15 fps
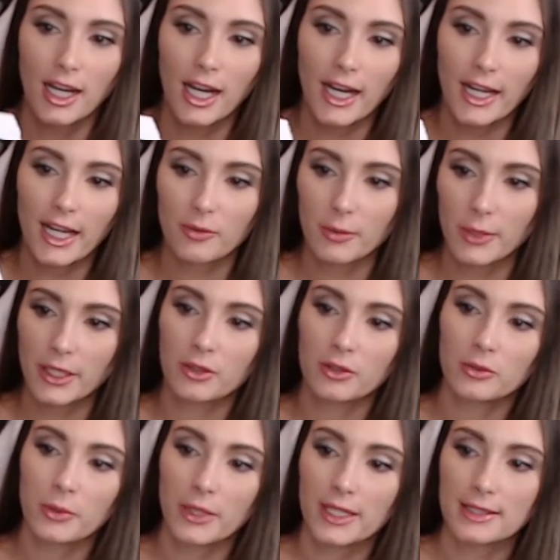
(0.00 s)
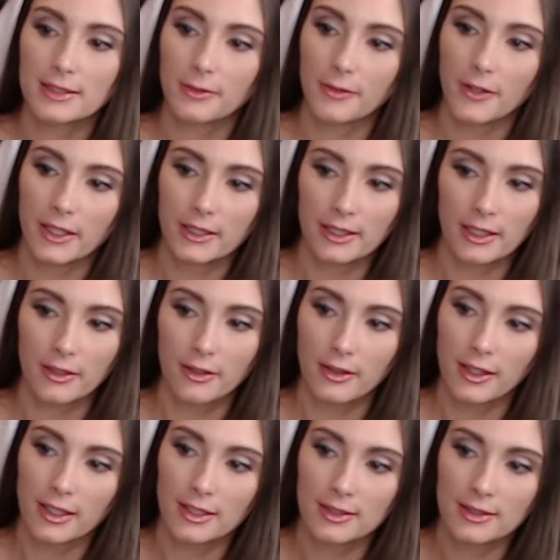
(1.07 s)
I have my own ways of finding out
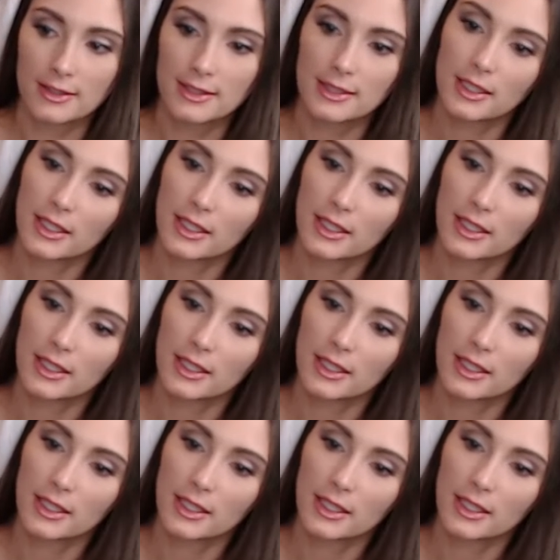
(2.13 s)
things.